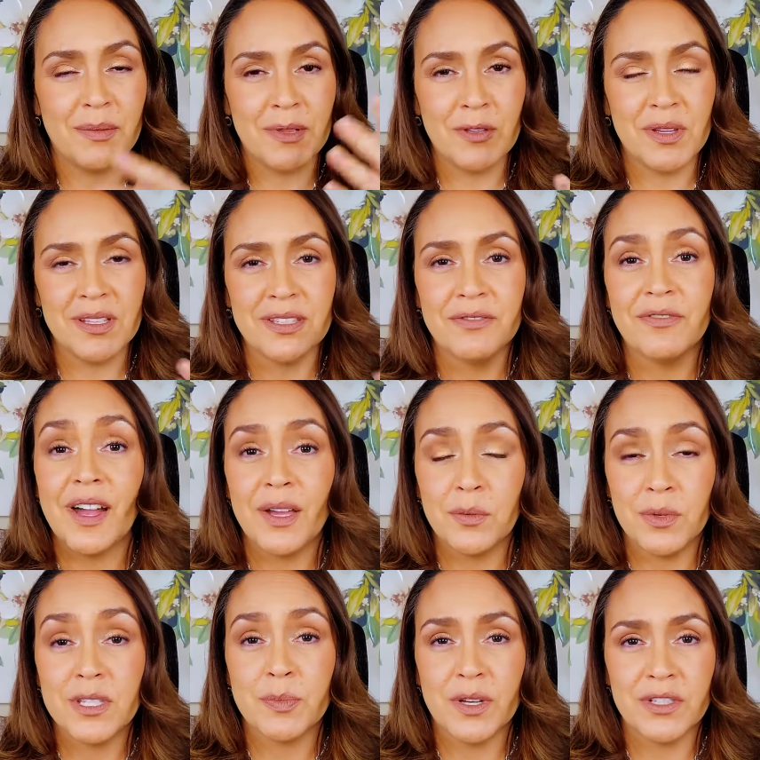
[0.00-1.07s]
I mean, you can
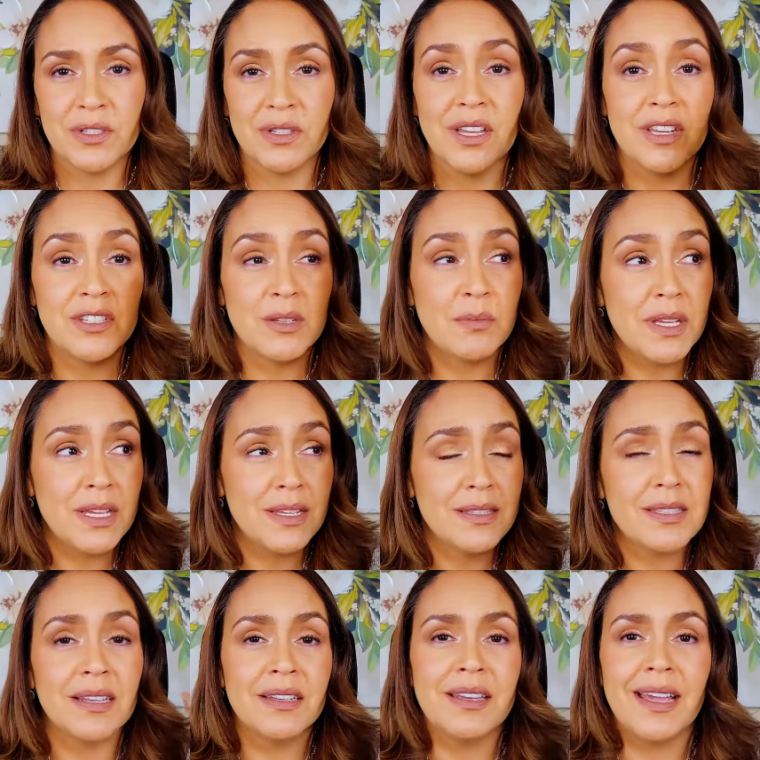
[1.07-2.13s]
define what special occasion
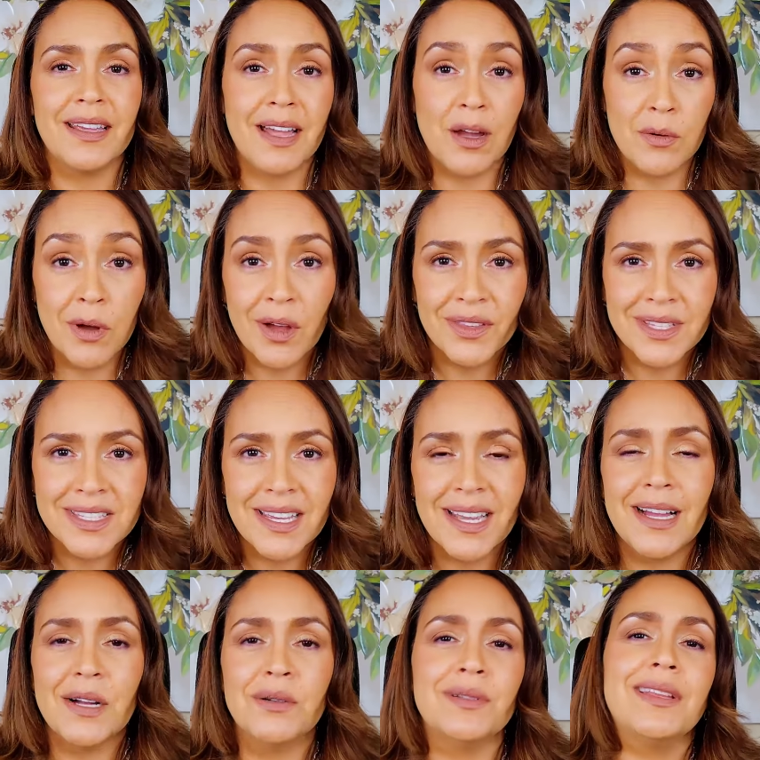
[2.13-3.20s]
means a night out on the
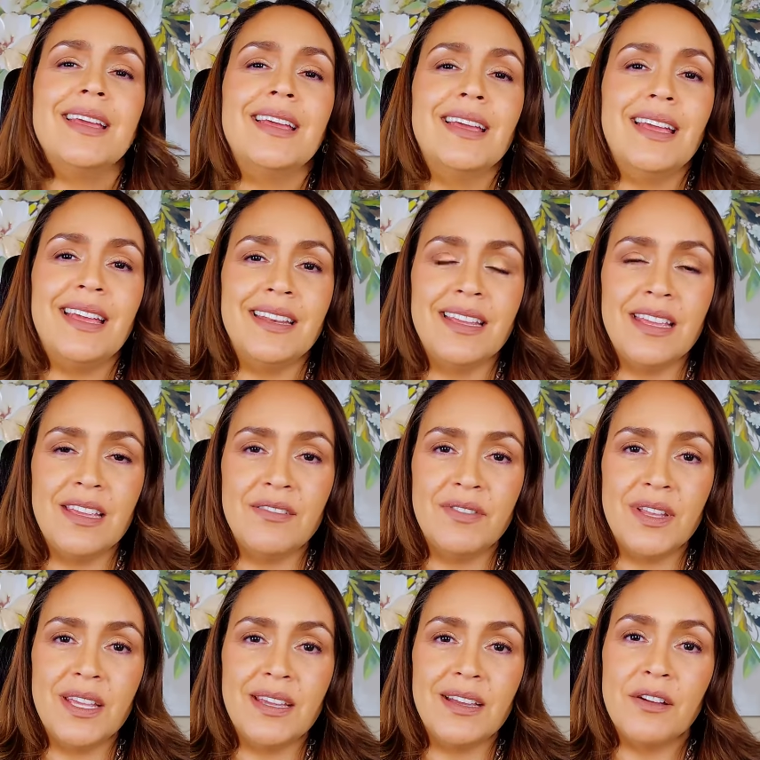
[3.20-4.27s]
town, an
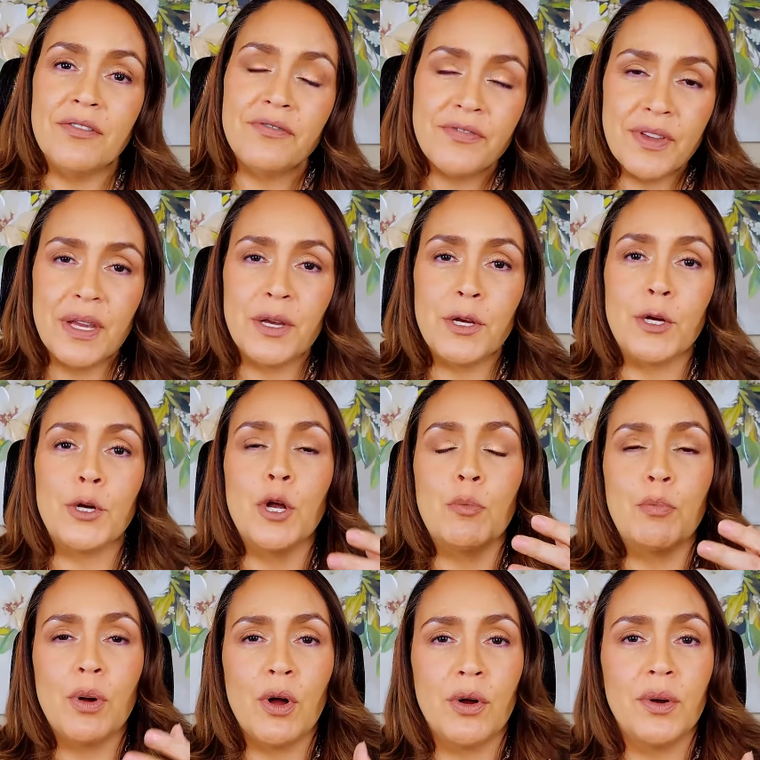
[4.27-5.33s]
evening, a fair, a
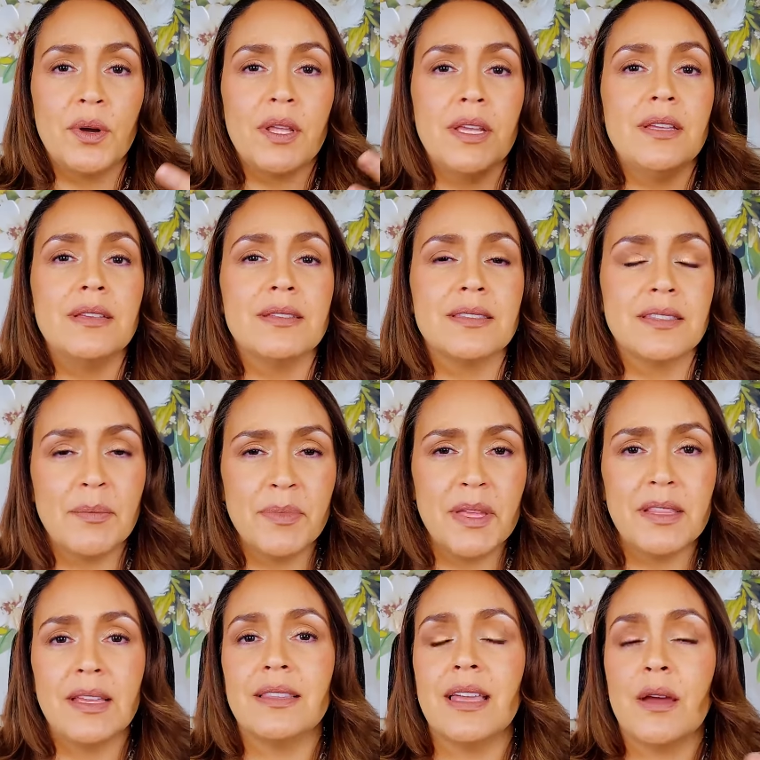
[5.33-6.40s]
party,
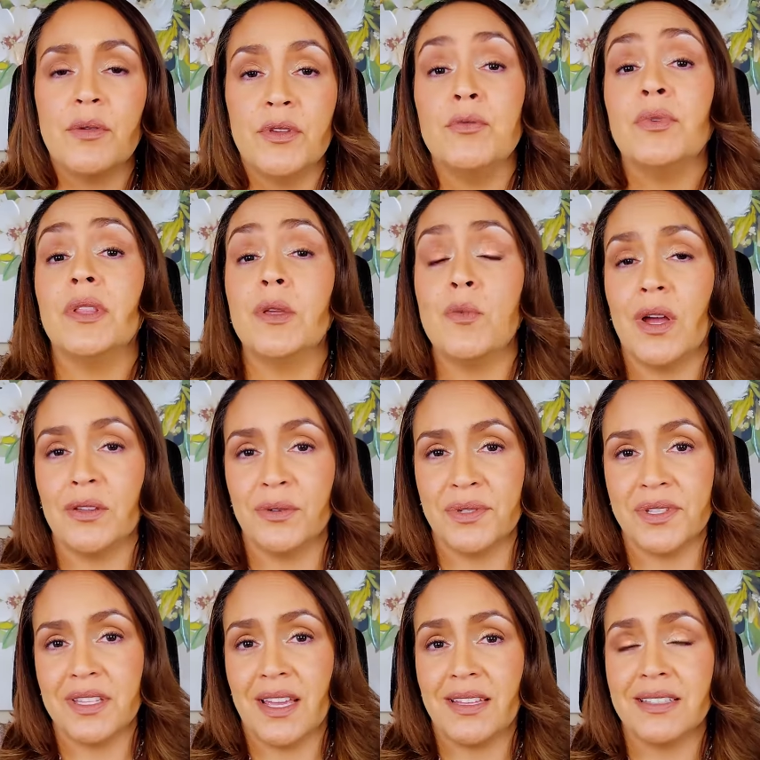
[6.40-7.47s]
something like that where you really want your
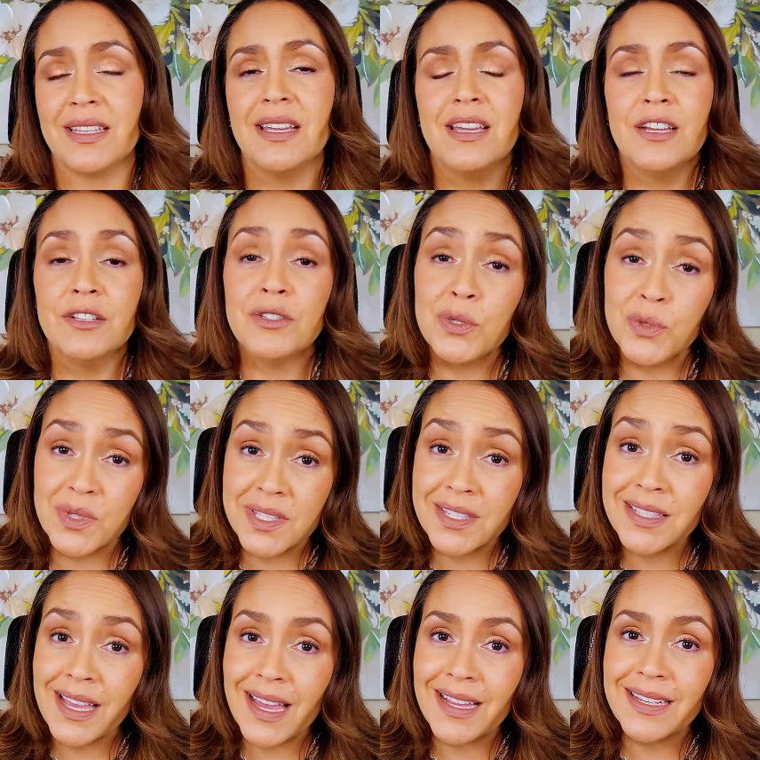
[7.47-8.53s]
scent to
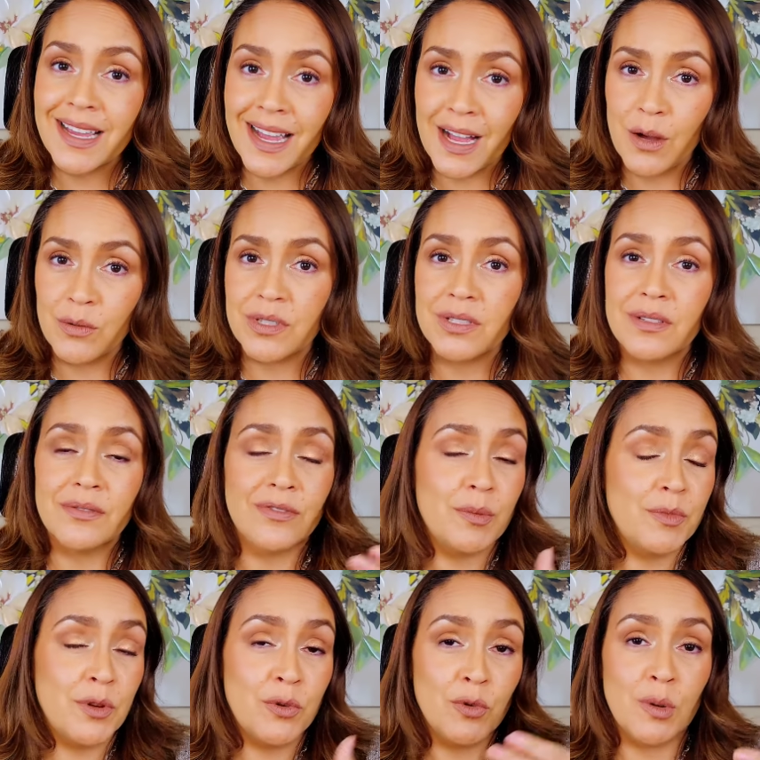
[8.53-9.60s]
stand out
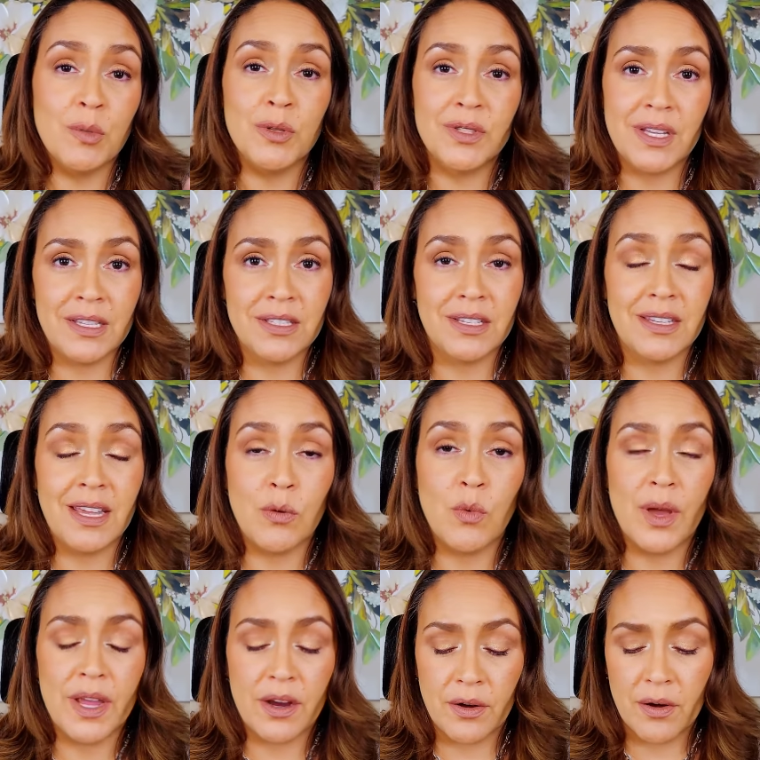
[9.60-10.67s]
from your normal day to day
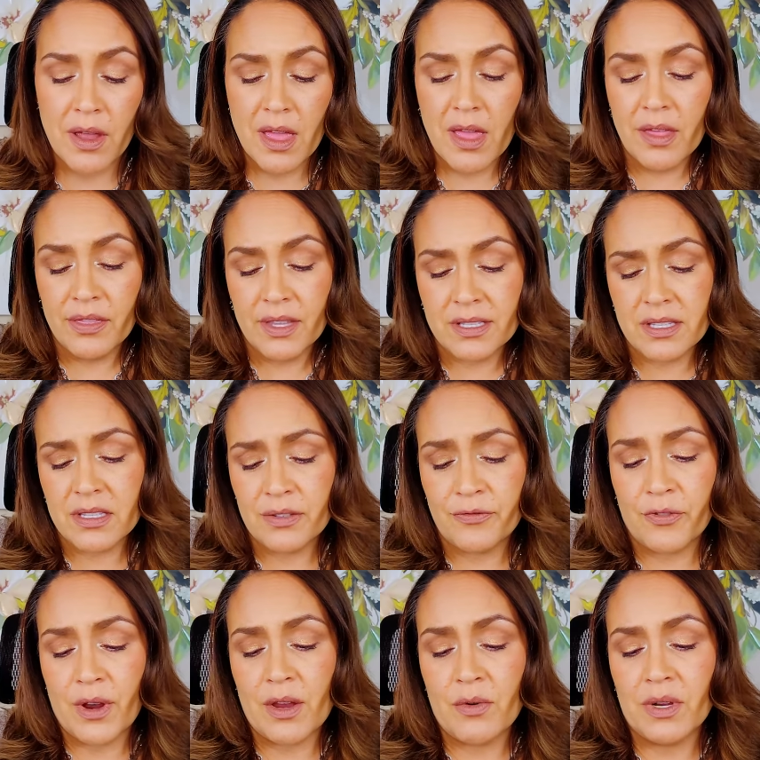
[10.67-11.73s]
wear. This is a
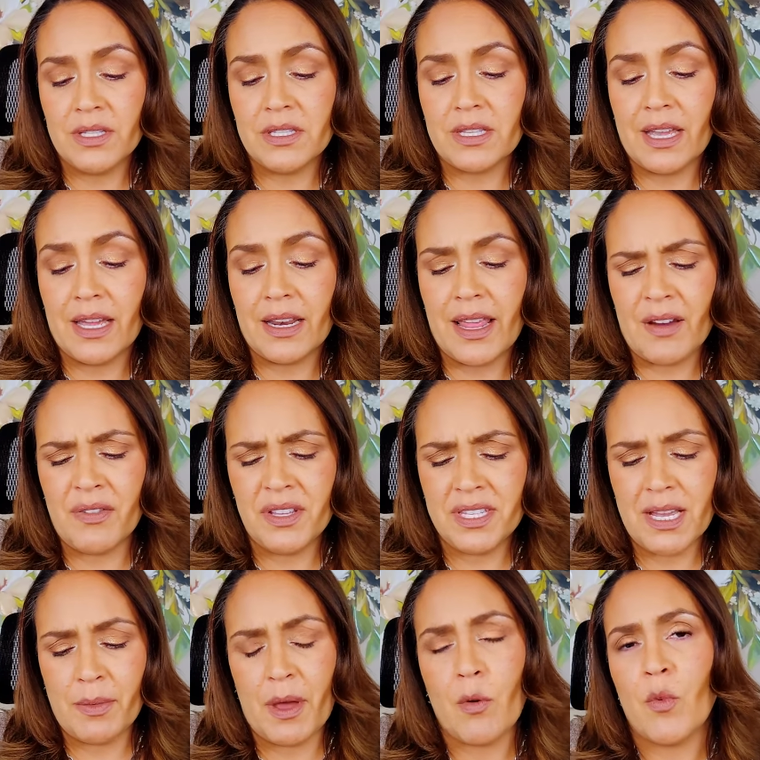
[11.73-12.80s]
fragrance that every
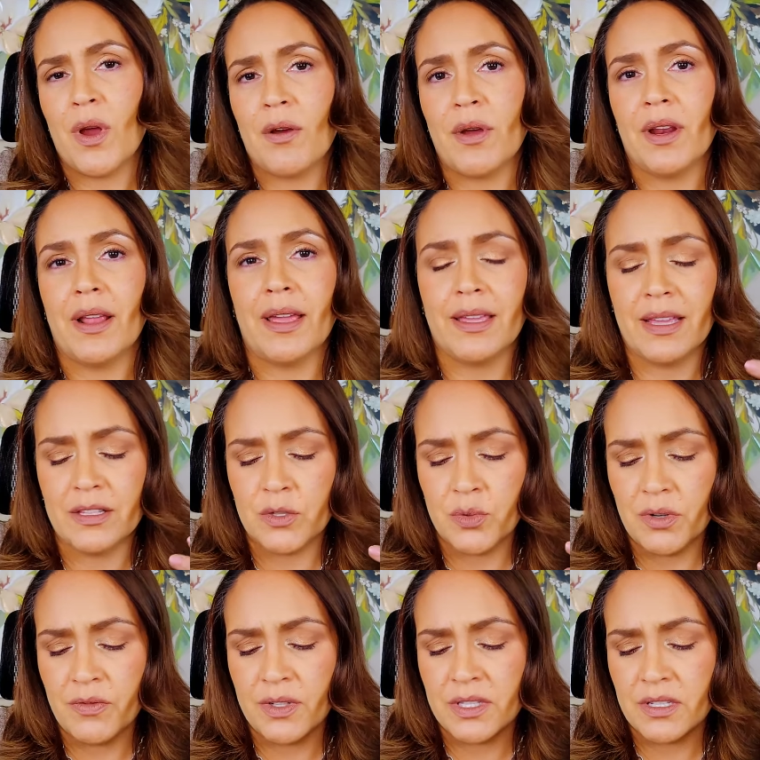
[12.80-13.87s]
time I wear it, I get
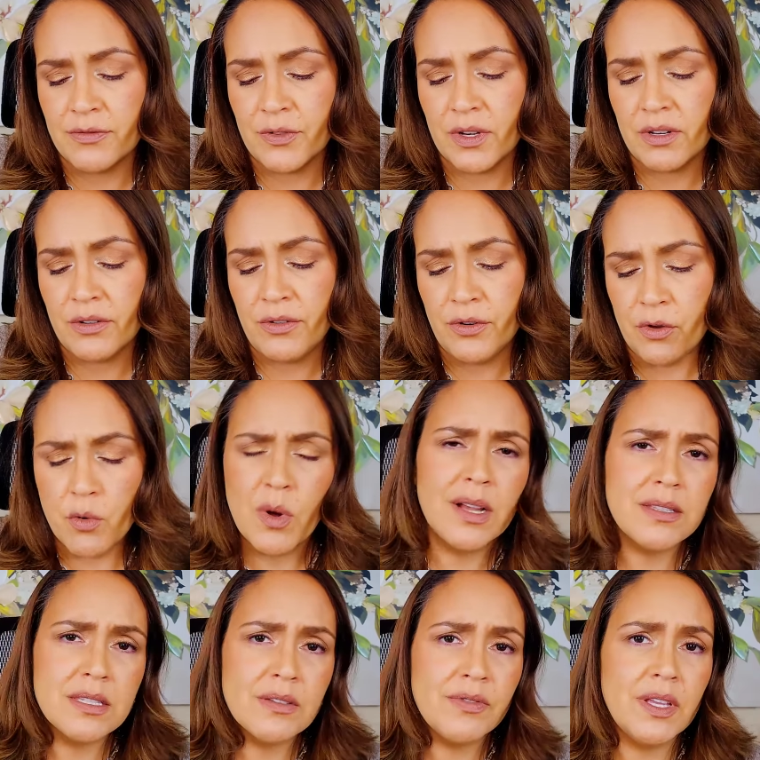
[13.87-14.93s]
sort of a different
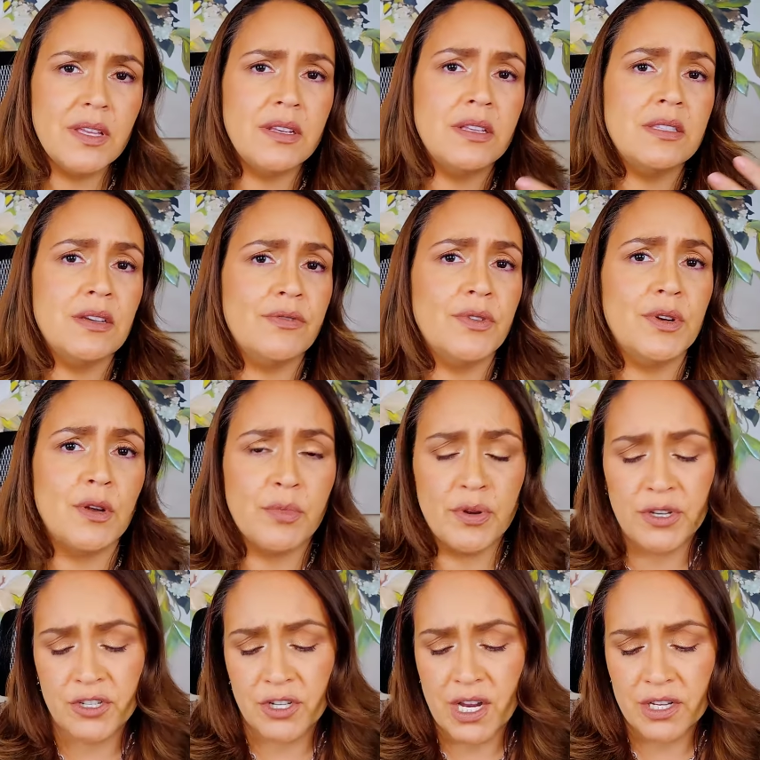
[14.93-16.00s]
nuance of it and a different
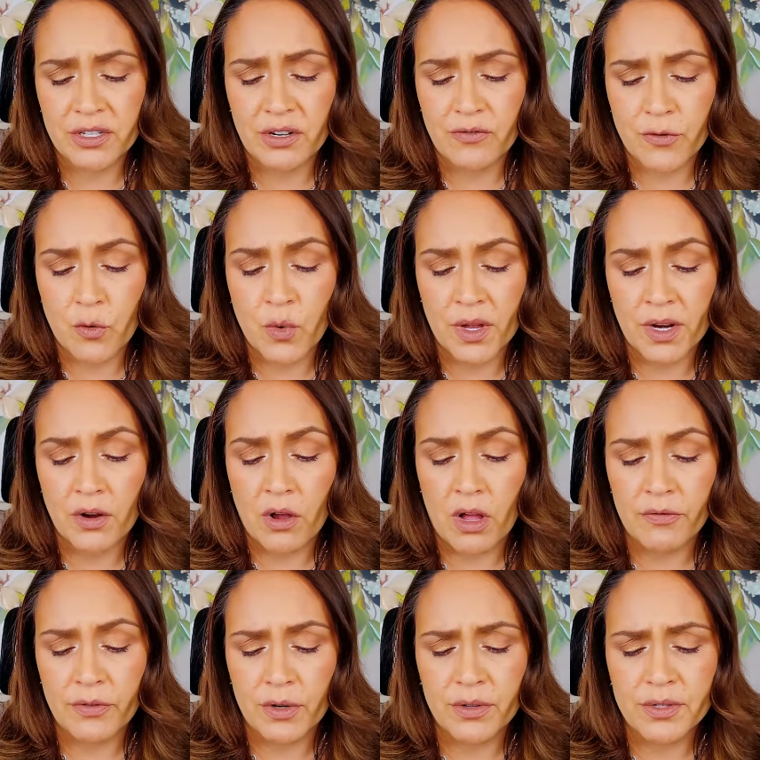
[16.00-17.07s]
appreciation for what it
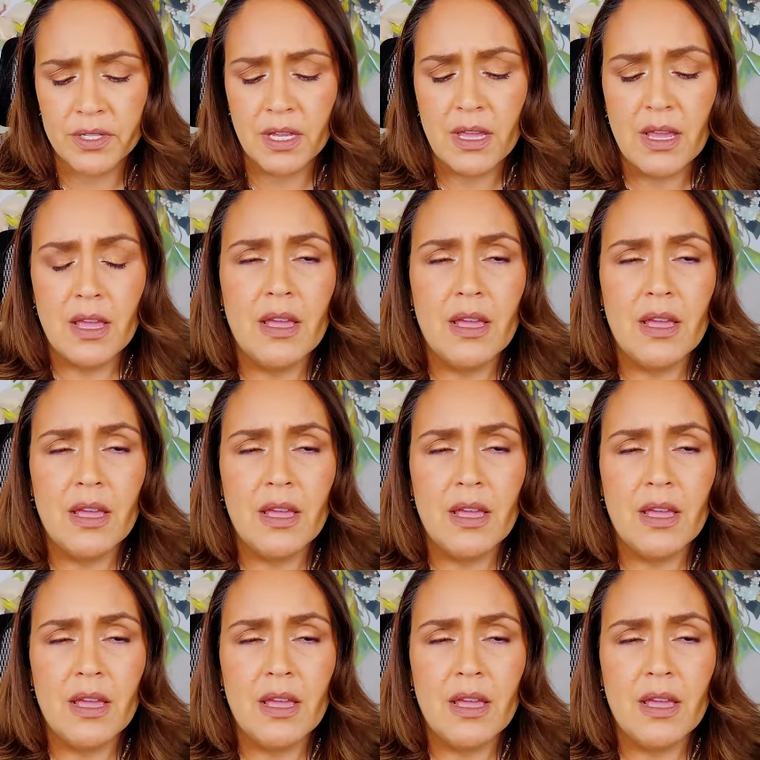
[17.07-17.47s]
offers.